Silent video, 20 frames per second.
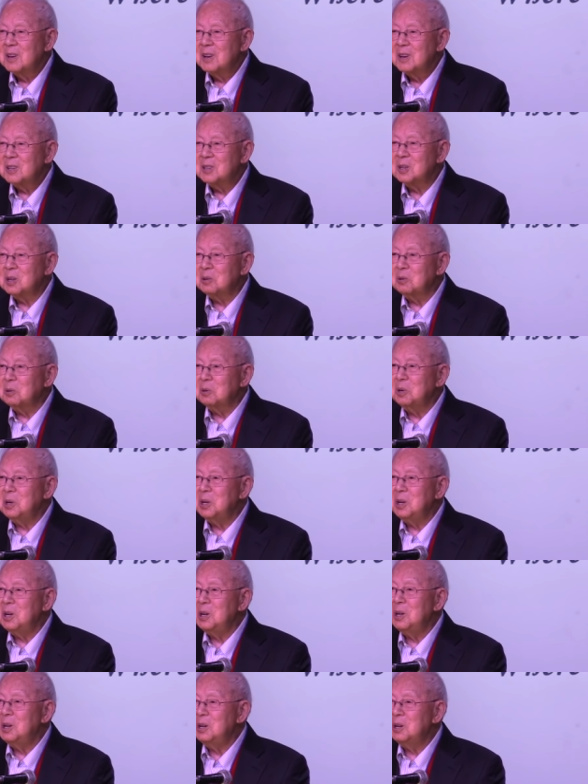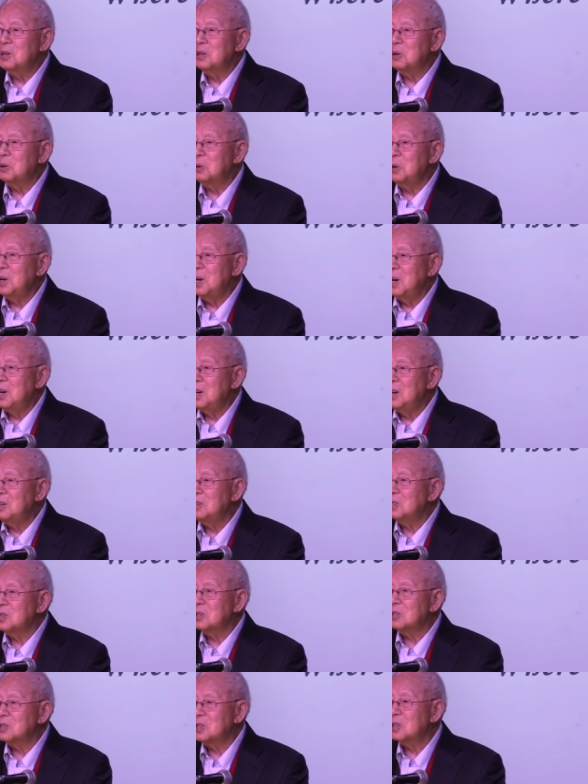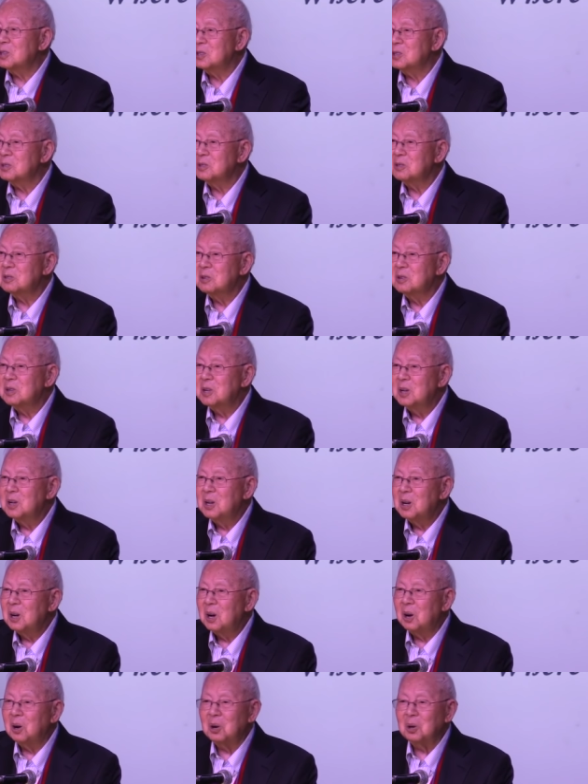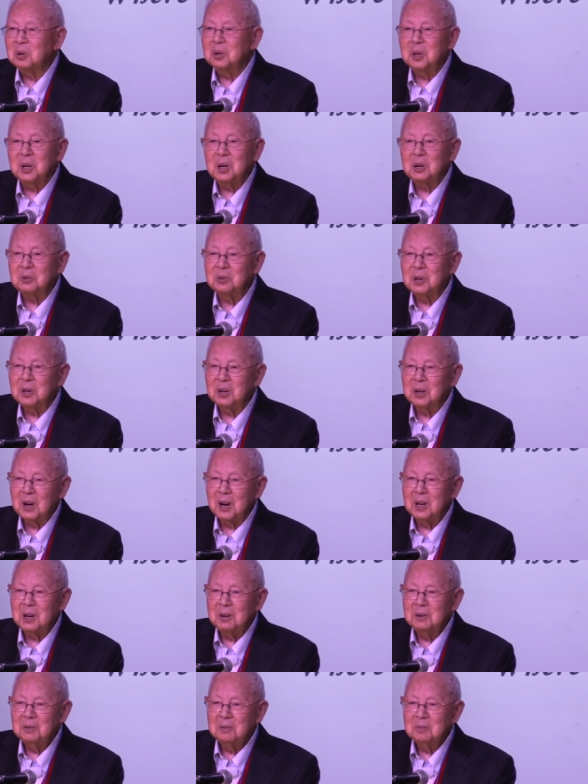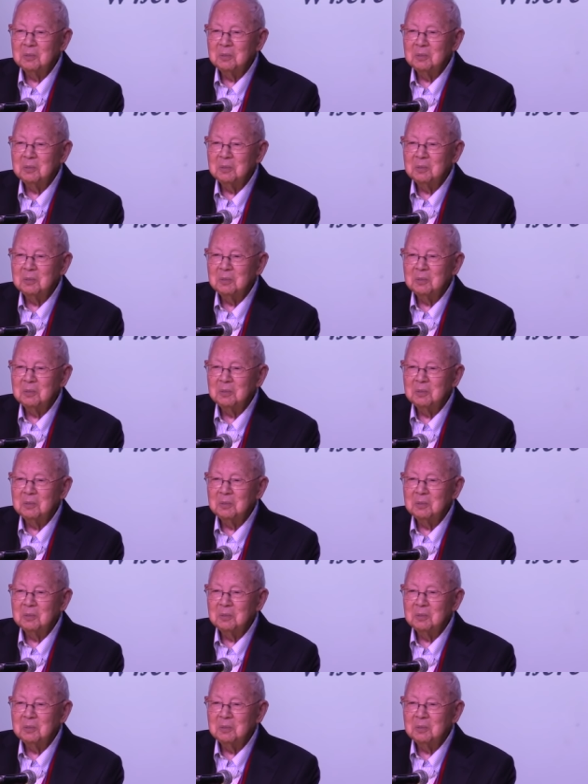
So He creates us all differently.